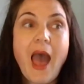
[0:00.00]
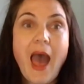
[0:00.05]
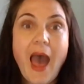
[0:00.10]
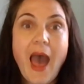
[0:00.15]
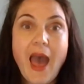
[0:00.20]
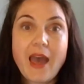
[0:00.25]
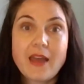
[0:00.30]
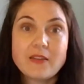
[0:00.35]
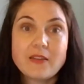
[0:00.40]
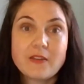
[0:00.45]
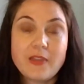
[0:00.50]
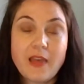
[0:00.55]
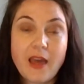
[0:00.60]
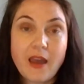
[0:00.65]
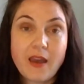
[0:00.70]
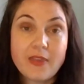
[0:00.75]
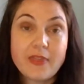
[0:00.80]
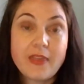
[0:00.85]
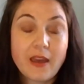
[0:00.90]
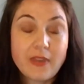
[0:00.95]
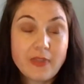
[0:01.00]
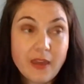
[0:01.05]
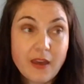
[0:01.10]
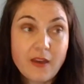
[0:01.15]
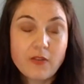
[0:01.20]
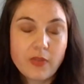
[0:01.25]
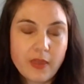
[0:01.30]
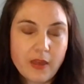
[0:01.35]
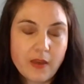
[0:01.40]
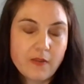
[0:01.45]
And they're
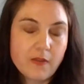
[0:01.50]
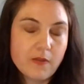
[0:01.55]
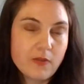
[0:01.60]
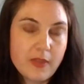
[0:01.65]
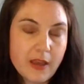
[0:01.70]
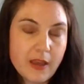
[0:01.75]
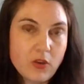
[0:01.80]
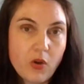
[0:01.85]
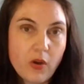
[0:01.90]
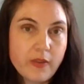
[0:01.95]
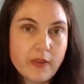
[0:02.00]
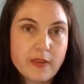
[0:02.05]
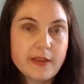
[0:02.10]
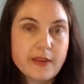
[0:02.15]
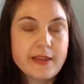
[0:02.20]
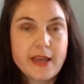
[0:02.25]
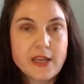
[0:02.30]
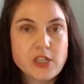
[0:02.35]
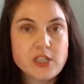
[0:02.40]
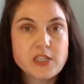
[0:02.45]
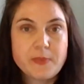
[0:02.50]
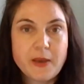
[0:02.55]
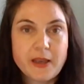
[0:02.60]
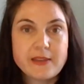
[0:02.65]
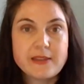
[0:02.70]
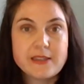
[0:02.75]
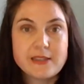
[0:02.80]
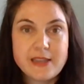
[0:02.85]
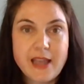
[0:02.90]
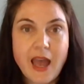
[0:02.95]
not an endangered
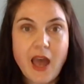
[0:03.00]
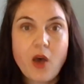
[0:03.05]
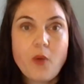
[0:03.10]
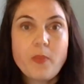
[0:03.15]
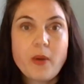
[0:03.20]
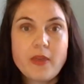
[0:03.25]
species now,